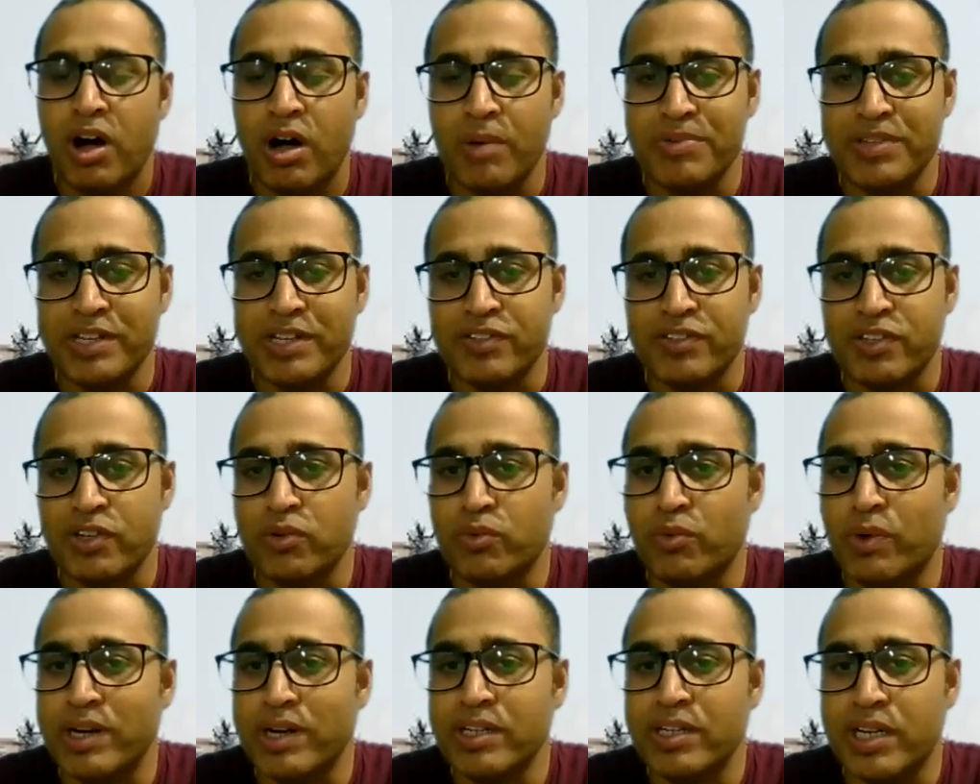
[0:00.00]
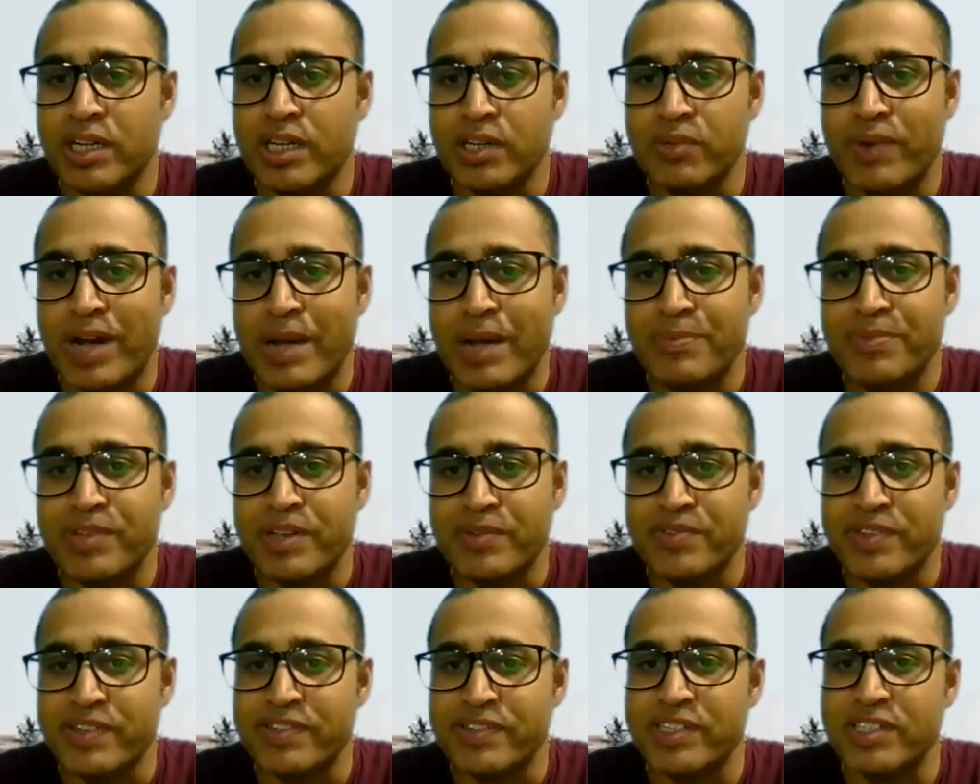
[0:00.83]
of section 135
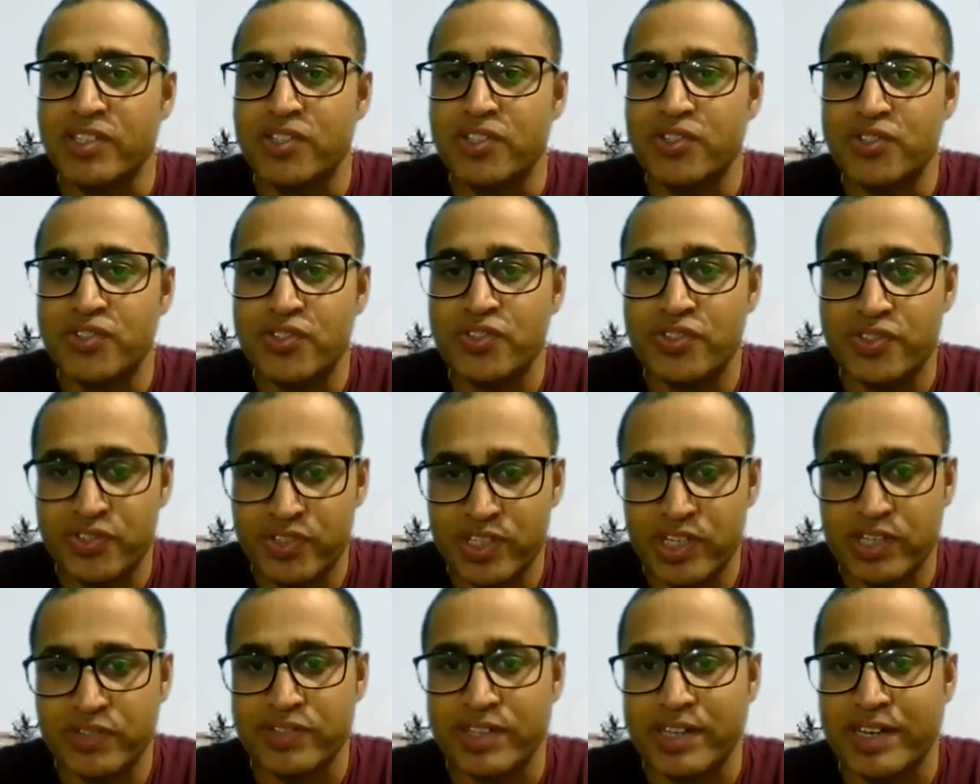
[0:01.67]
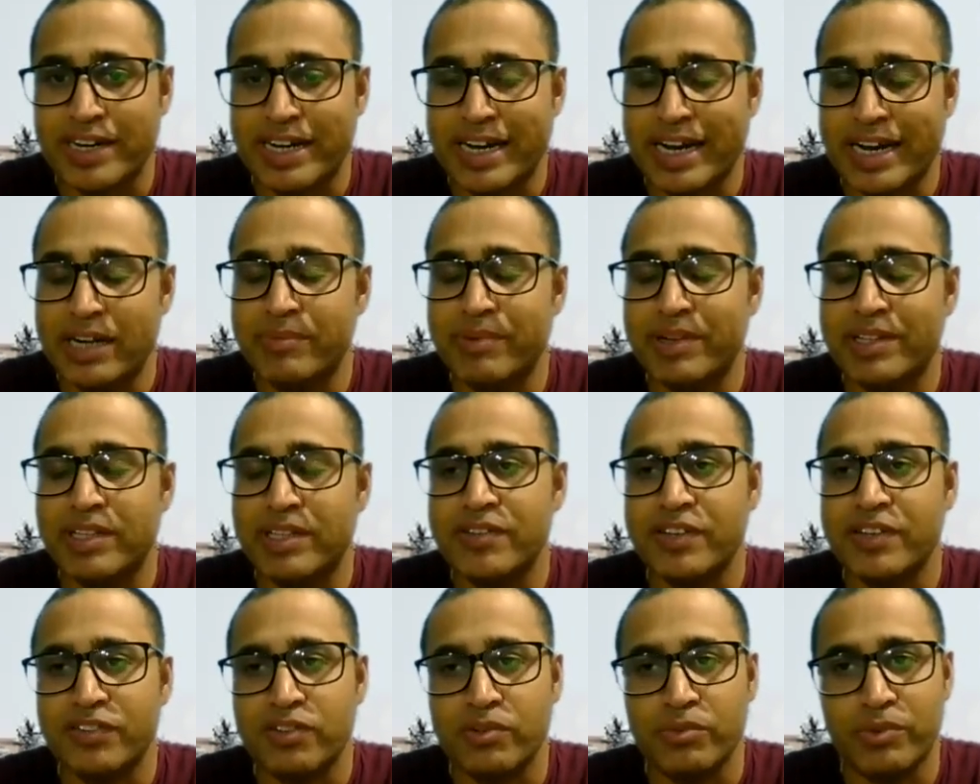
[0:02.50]
subsection 6, read with
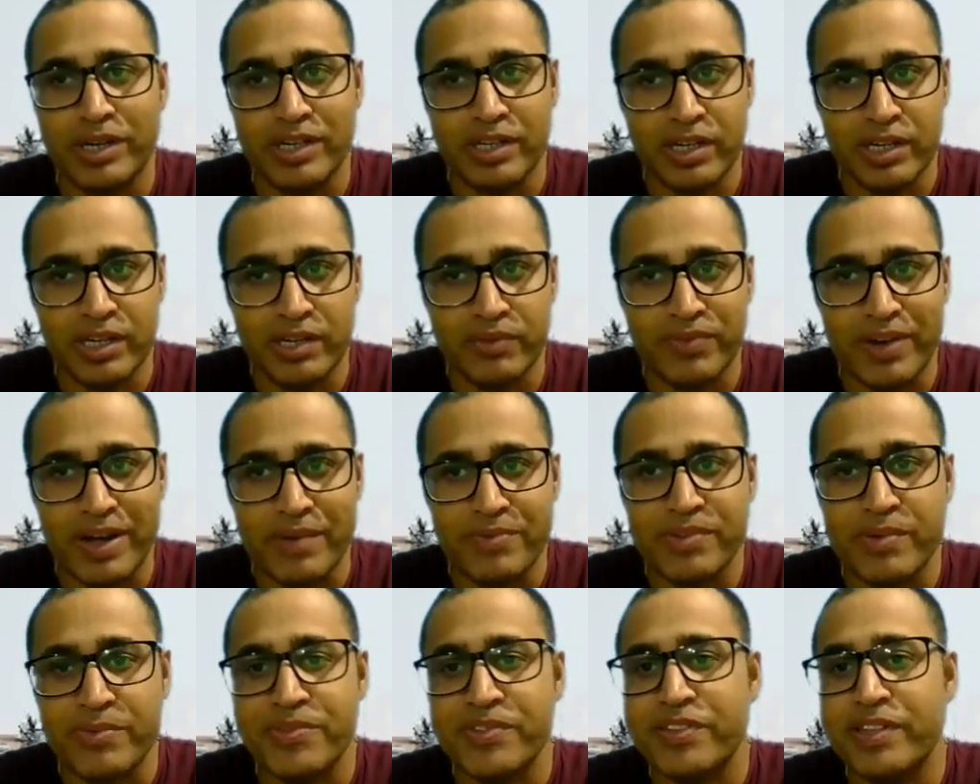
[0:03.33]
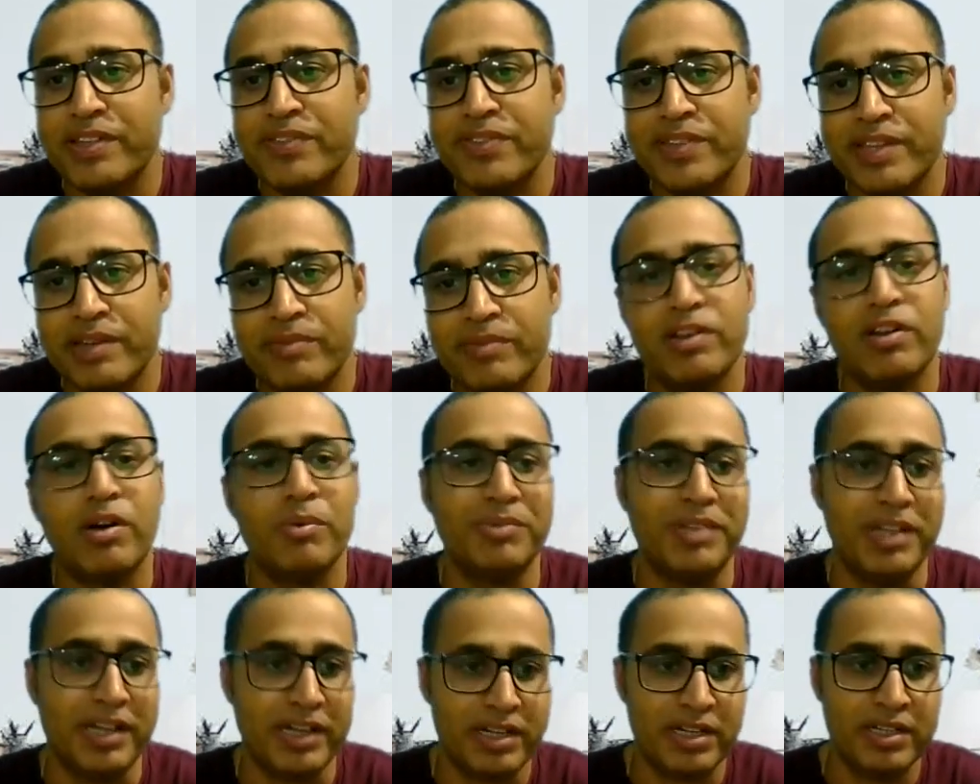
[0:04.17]
the section 135 subsection 7
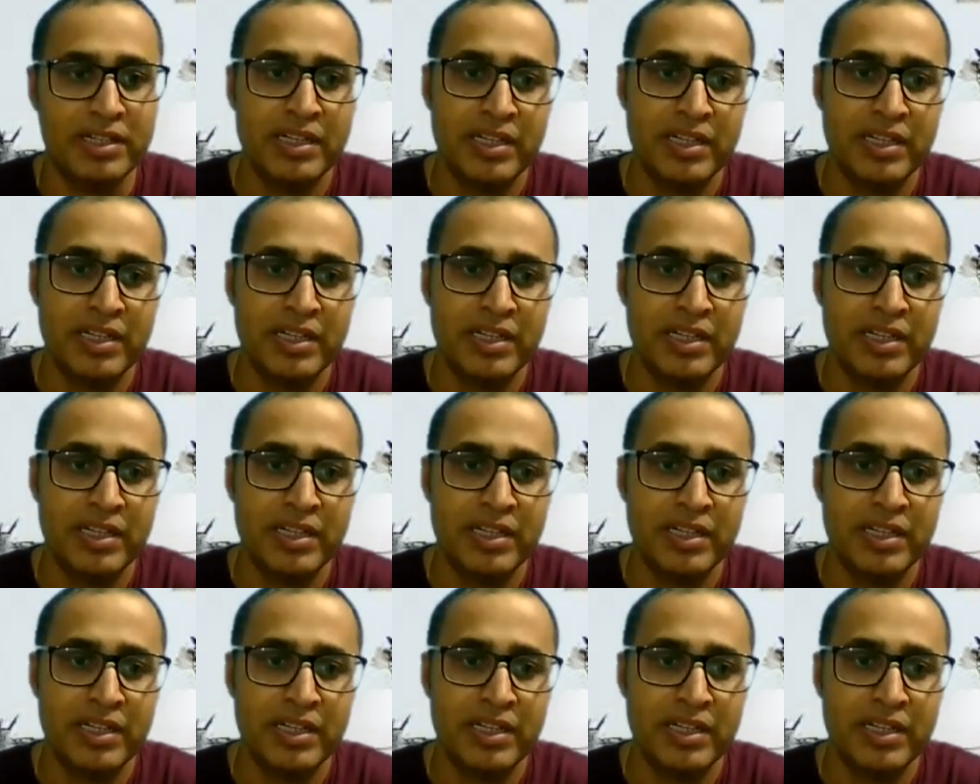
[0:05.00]
of the